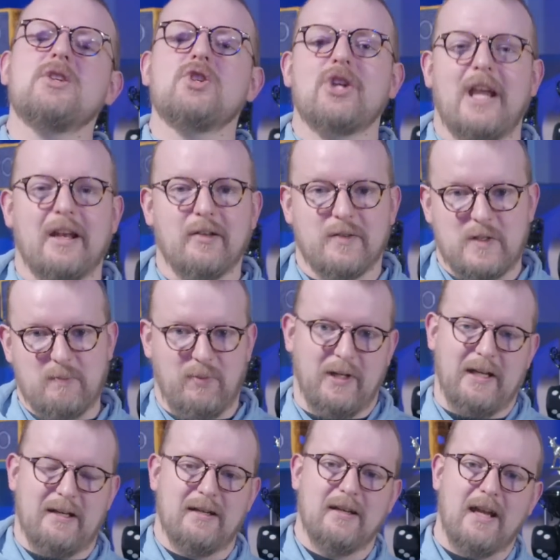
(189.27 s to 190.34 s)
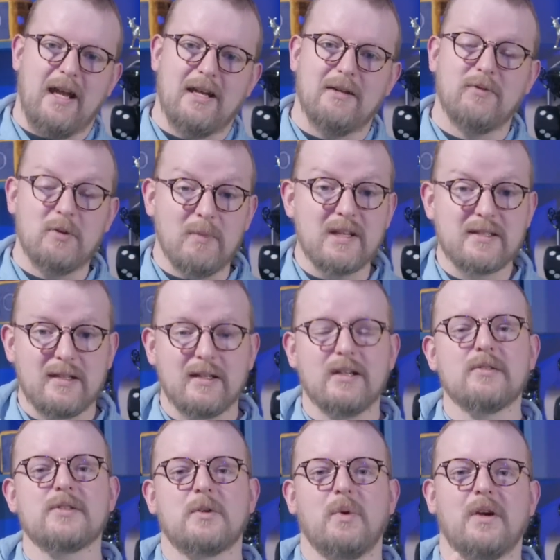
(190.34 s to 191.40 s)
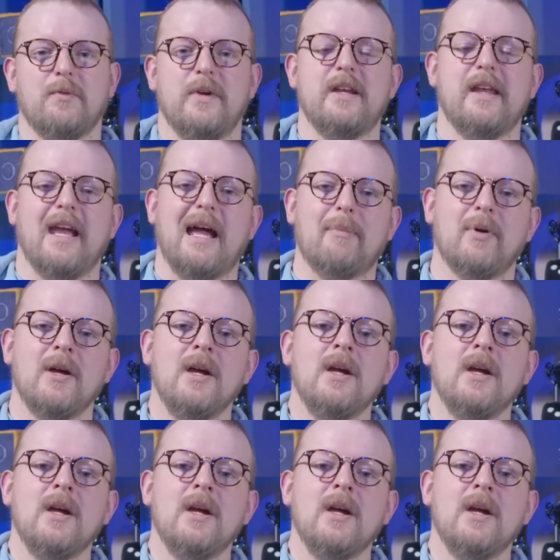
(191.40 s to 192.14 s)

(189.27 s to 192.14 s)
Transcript: channel split, and if you missed it, here's a quick recap.